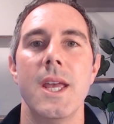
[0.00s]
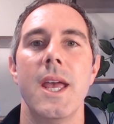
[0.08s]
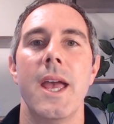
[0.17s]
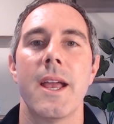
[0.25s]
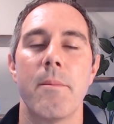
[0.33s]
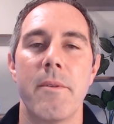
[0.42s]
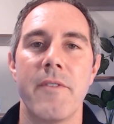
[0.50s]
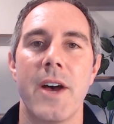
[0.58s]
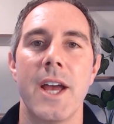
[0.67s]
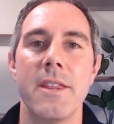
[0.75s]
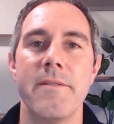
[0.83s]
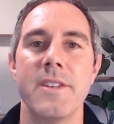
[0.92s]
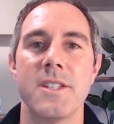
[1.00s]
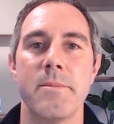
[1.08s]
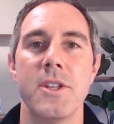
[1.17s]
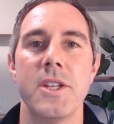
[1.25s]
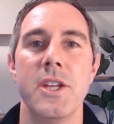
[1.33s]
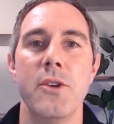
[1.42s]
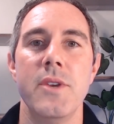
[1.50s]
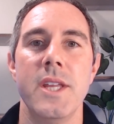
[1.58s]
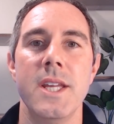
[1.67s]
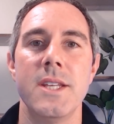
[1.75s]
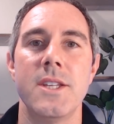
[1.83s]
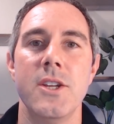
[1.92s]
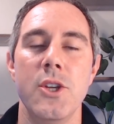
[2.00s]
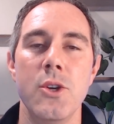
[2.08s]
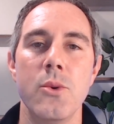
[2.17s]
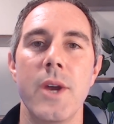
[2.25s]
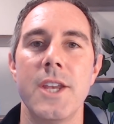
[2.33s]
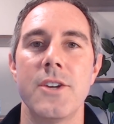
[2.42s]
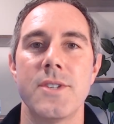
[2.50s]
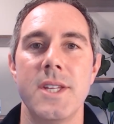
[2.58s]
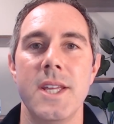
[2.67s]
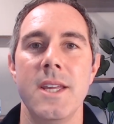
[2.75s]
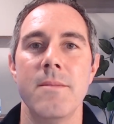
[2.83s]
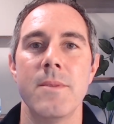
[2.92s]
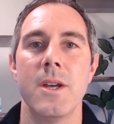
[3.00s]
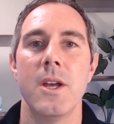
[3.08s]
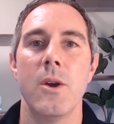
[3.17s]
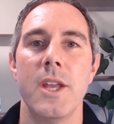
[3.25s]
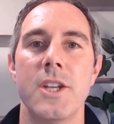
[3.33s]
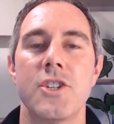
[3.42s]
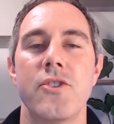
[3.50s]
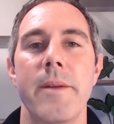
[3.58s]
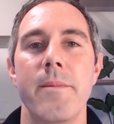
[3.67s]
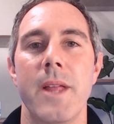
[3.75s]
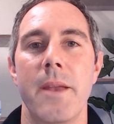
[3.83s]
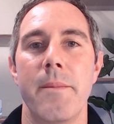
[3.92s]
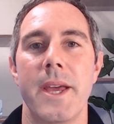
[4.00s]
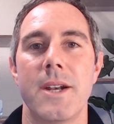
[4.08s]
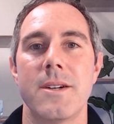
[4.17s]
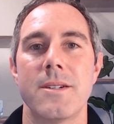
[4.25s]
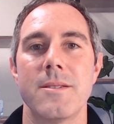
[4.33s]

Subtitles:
and can provide the visibility you need to you and your team in a streamlined manner.